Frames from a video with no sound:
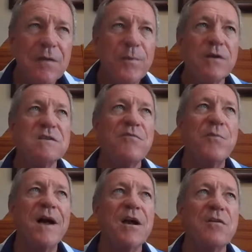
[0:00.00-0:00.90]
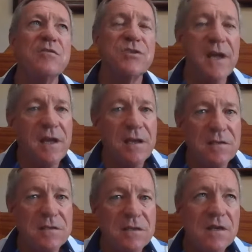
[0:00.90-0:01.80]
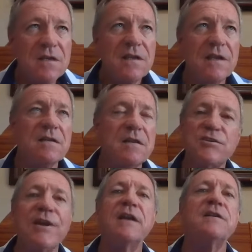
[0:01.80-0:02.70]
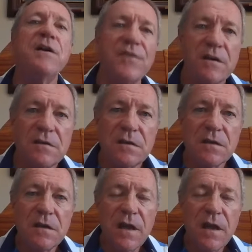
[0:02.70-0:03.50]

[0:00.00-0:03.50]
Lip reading: Because if you buy gold shares, then at least you get a dividend,